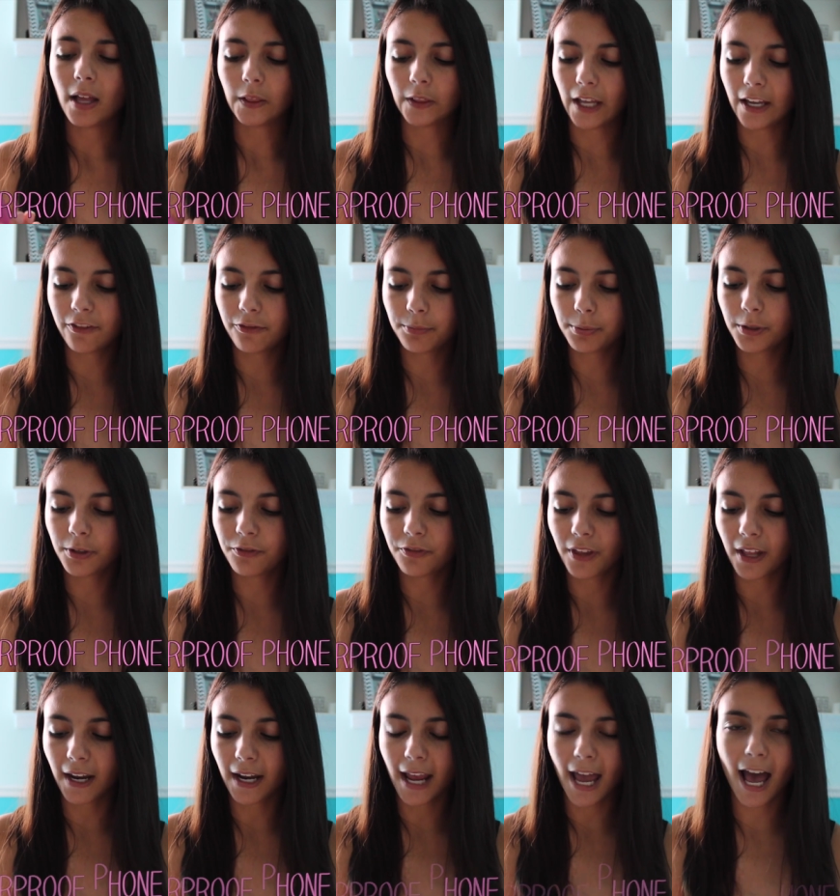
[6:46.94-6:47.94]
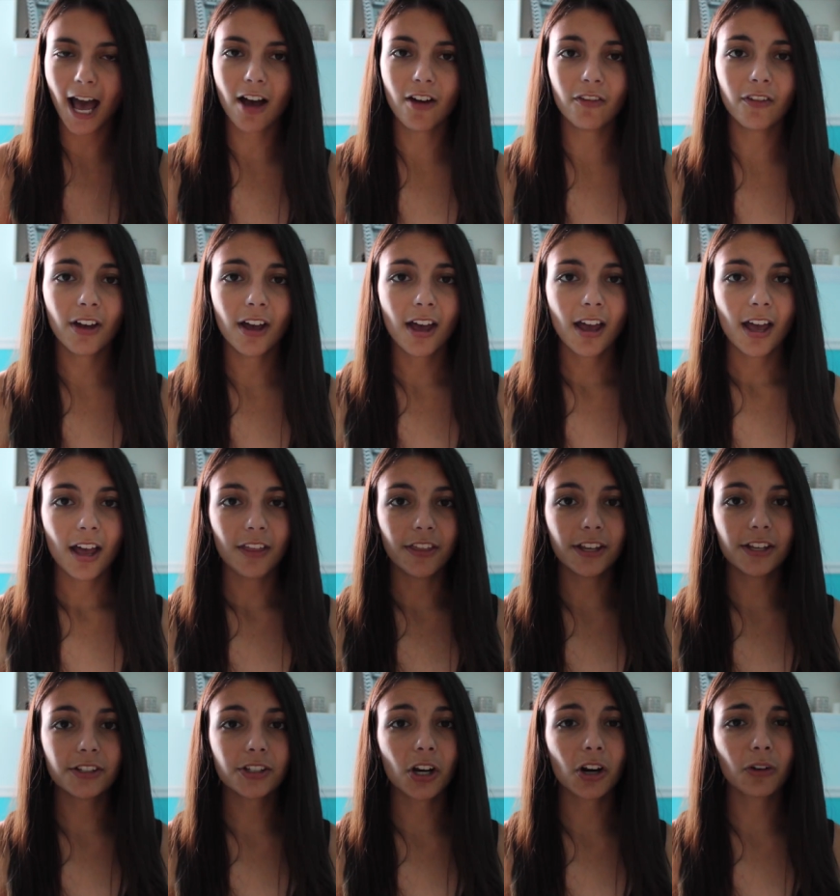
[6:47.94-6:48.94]
LifeProof that I have.
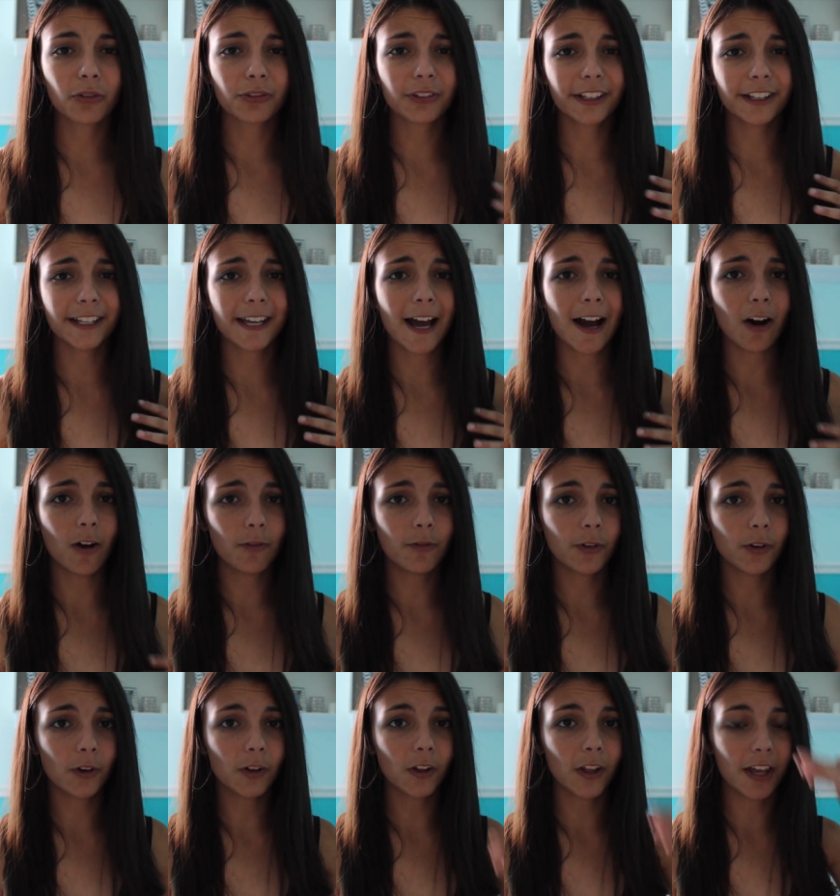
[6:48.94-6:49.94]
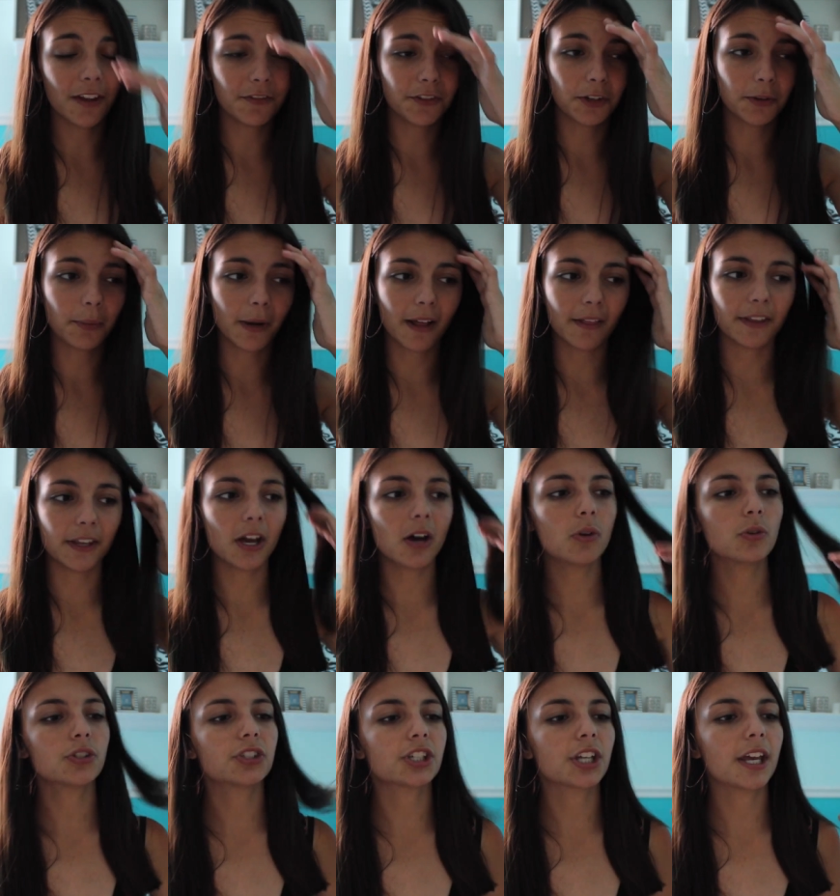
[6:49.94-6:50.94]
These are really helpful if you're by the
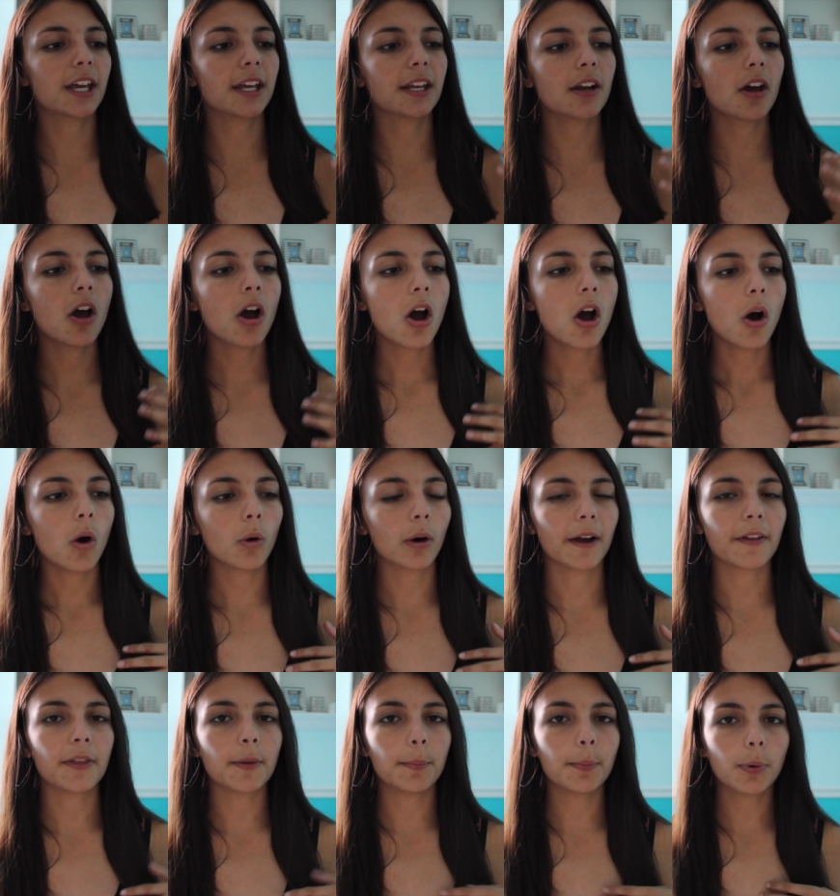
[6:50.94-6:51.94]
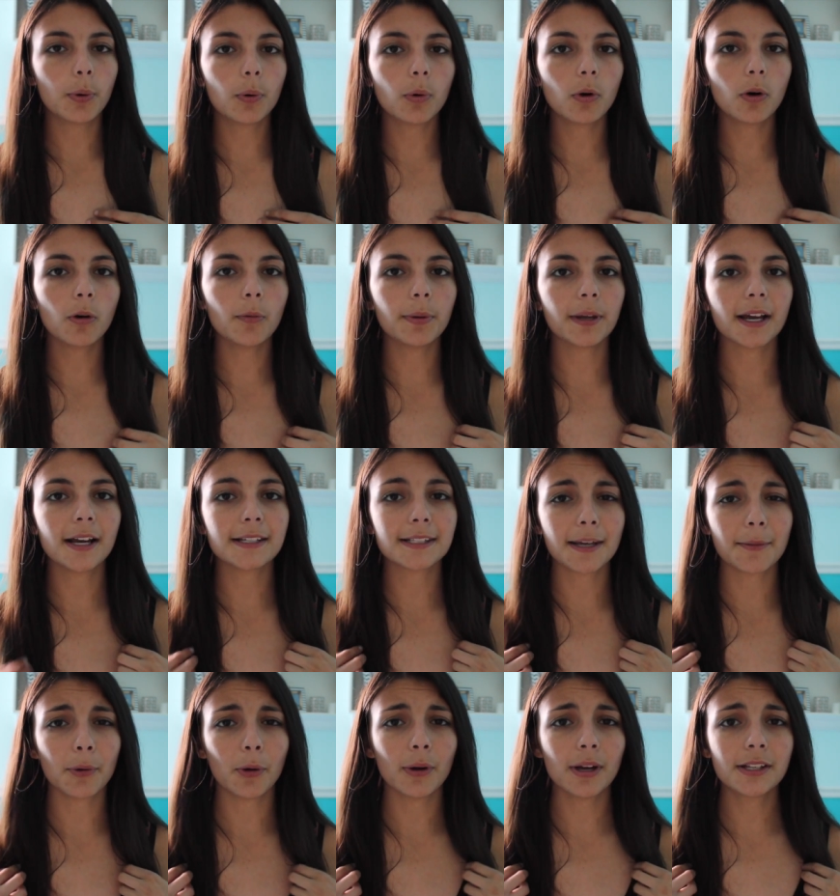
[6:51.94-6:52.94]
ocean or at the pool, because
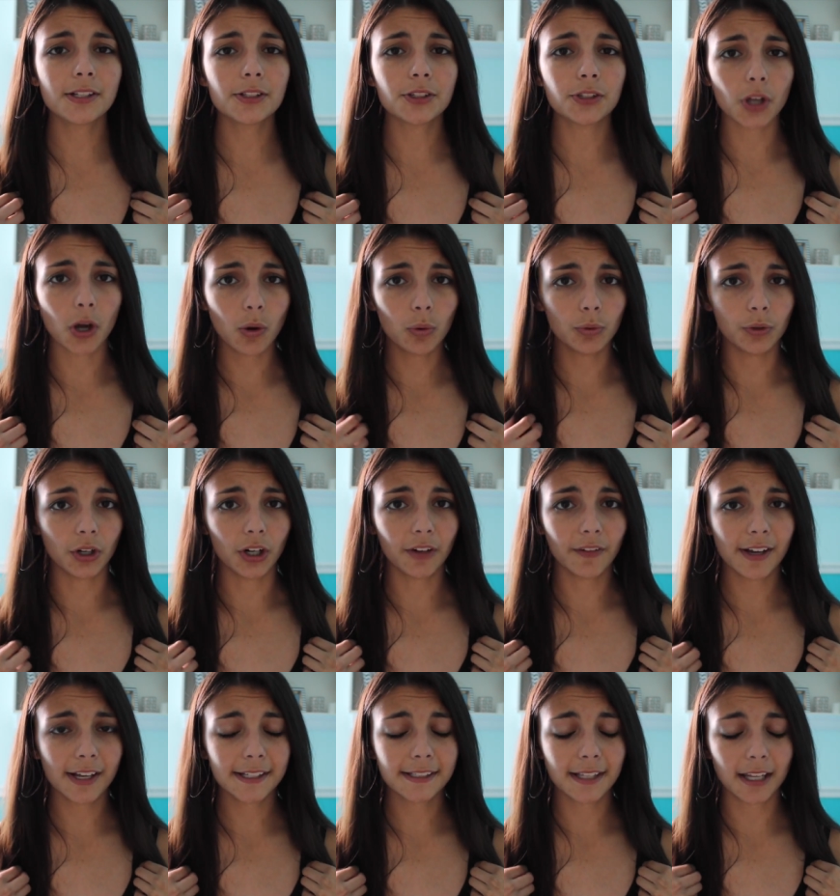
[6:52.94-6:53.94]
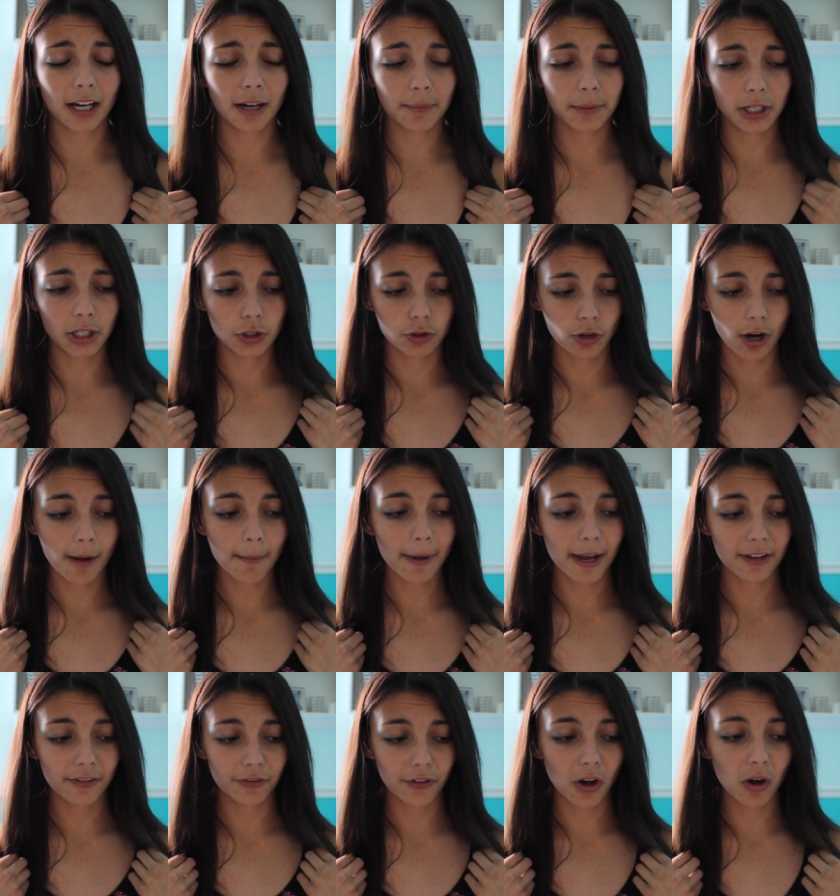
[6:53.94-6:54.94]
I'm always so nervous that I'm gonna drop
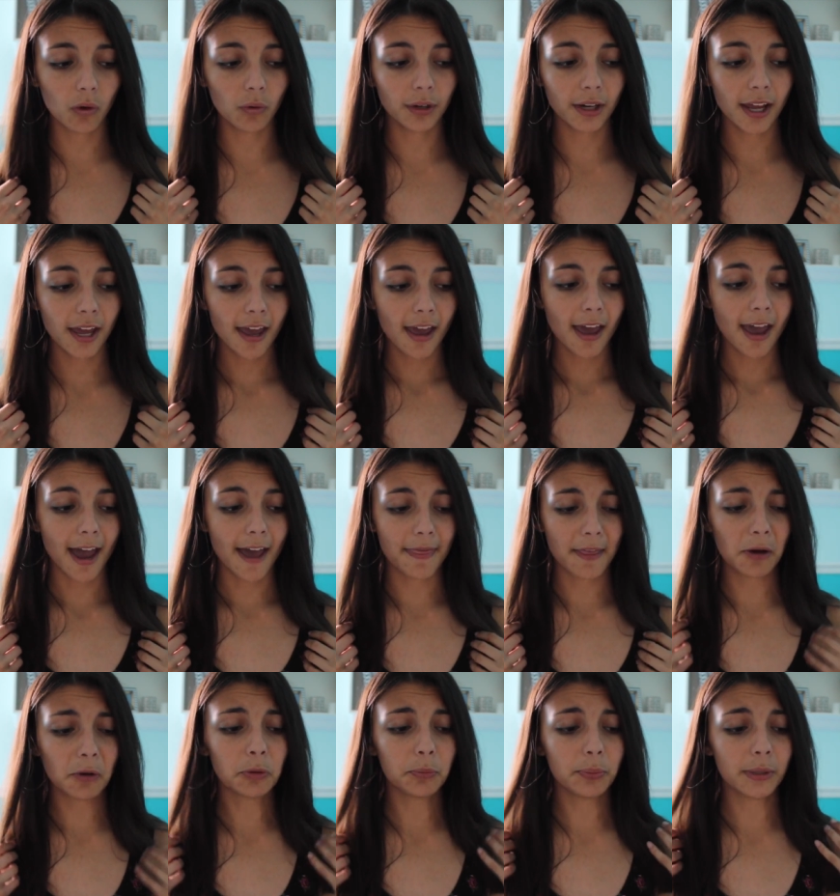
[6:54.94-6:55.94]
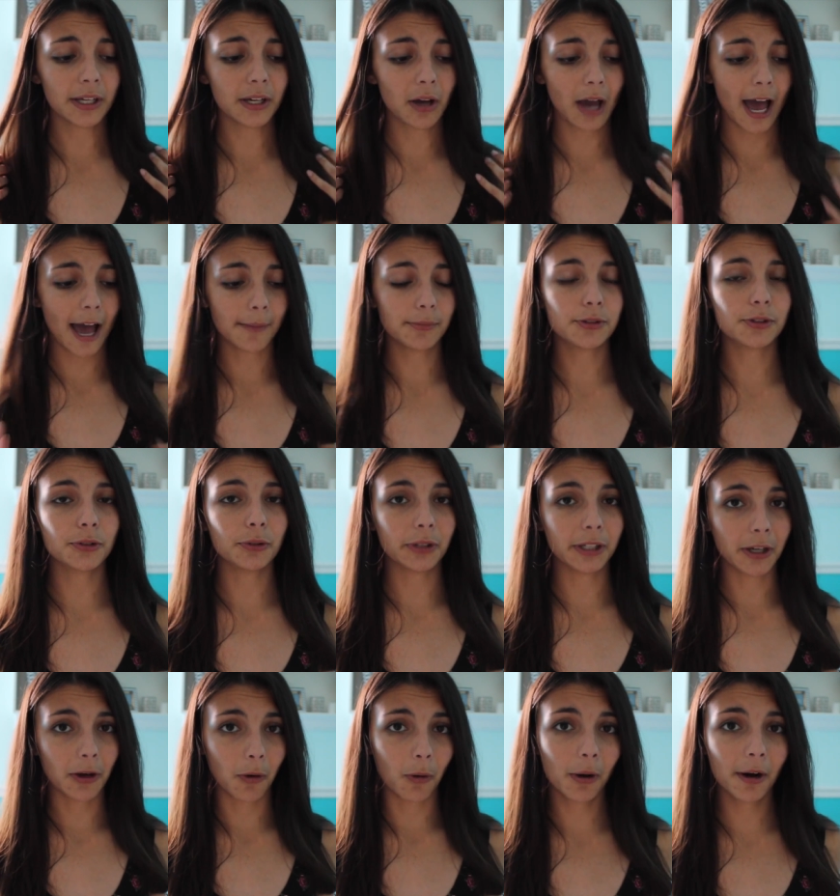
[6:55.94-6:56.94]
my phone, and that would be
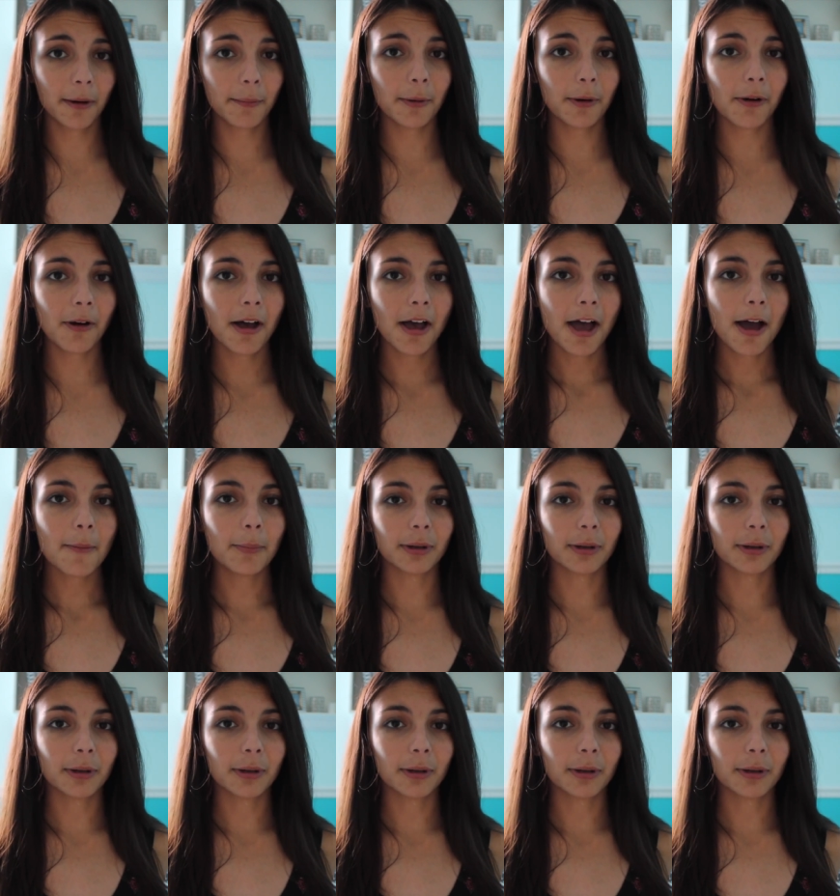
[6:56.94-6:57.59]
absolutely horrible.